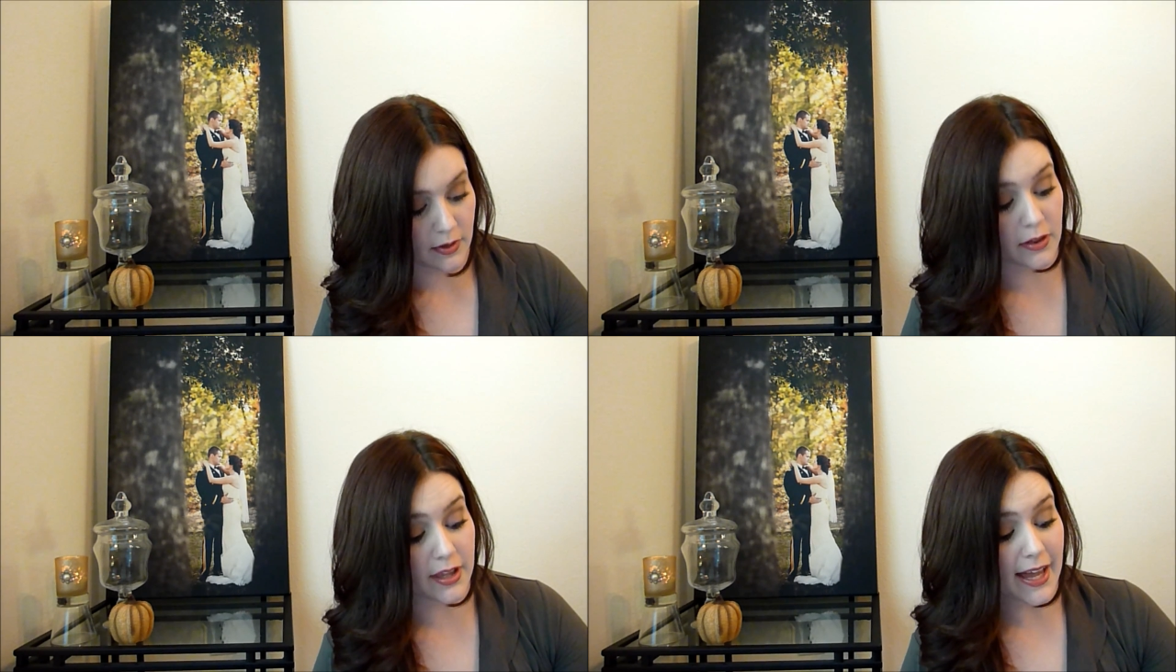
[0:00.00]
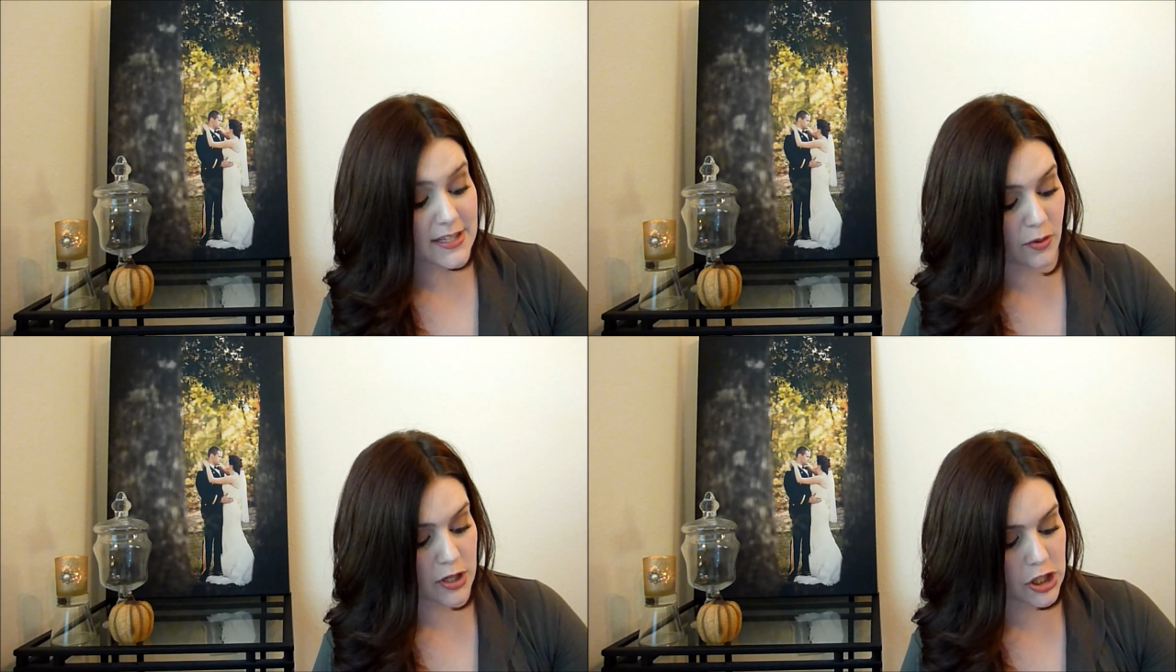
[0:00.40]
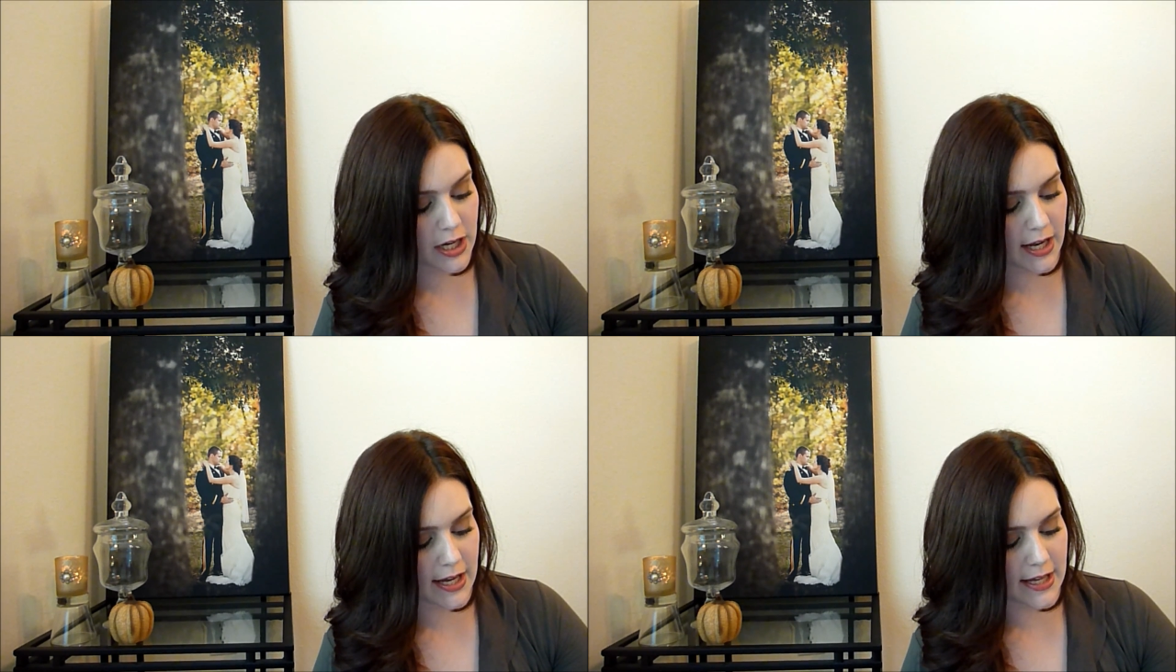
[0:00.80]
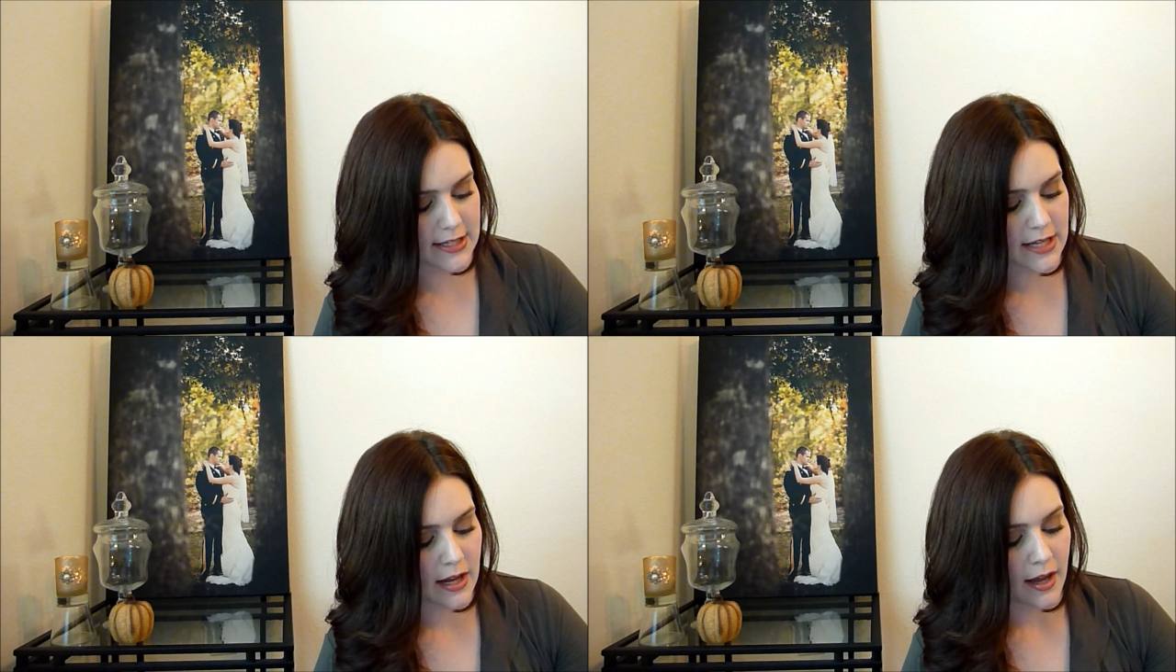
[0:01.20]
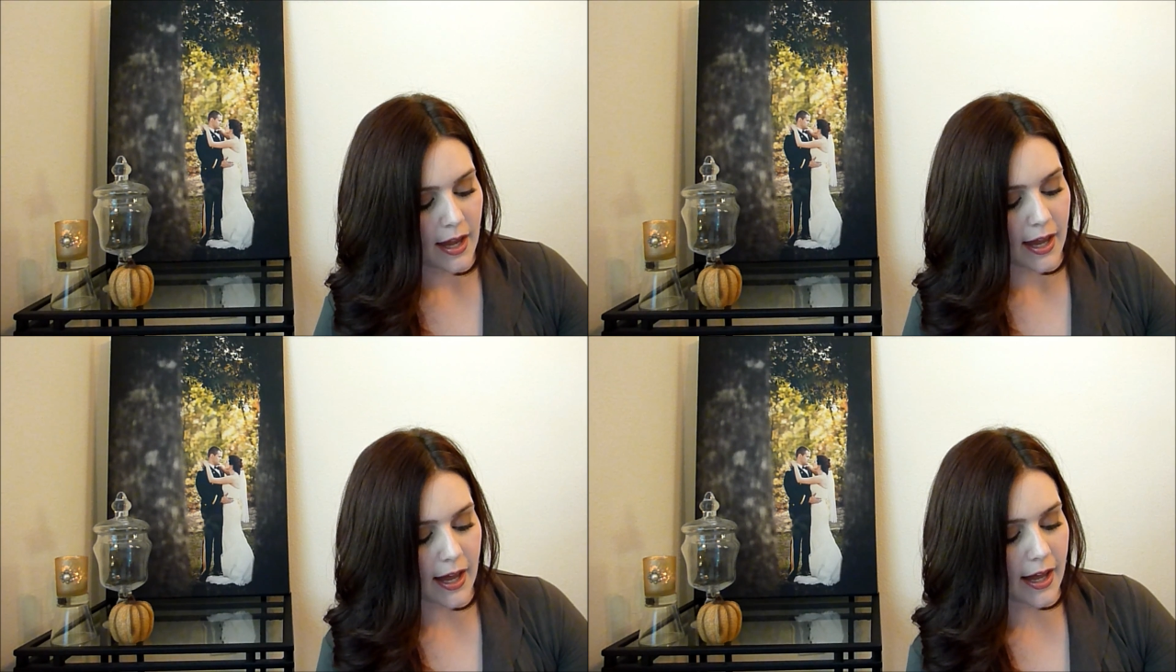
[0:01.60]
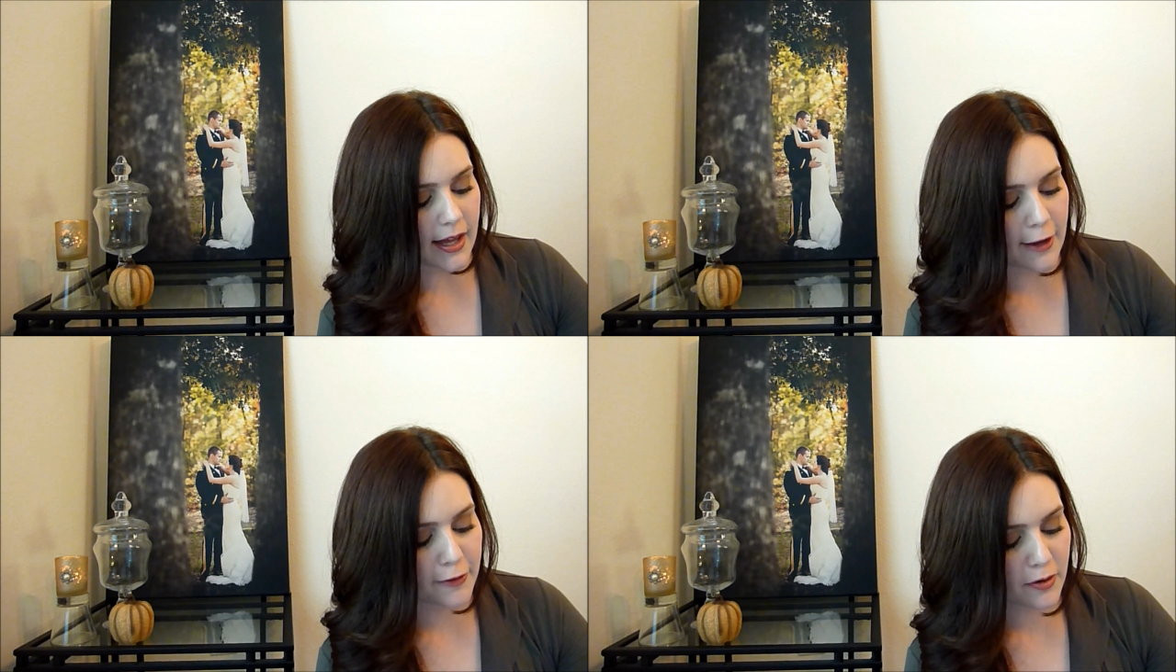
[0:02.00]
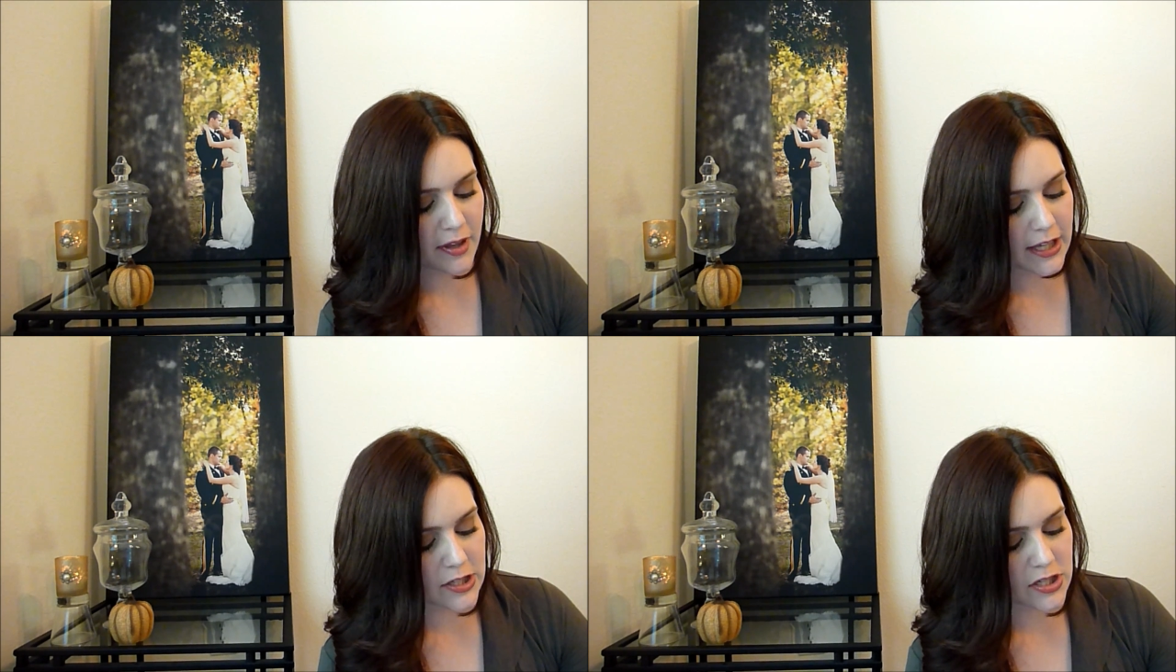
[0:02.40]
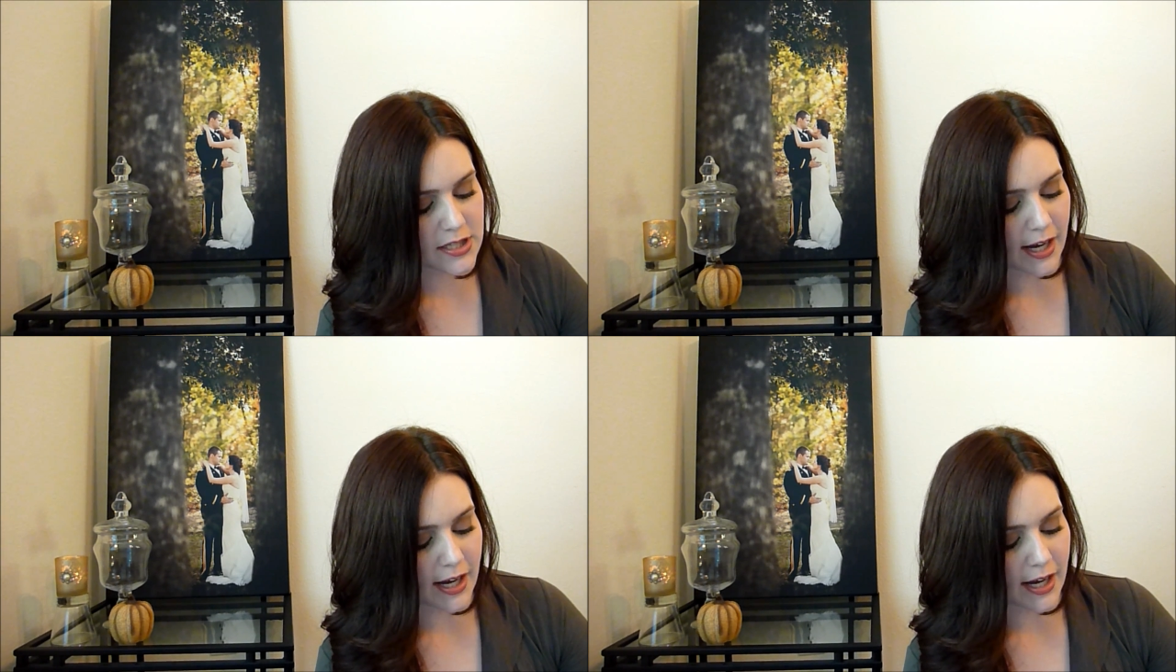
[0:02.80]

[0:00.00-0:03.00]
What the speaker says: The last question is, if you're religious,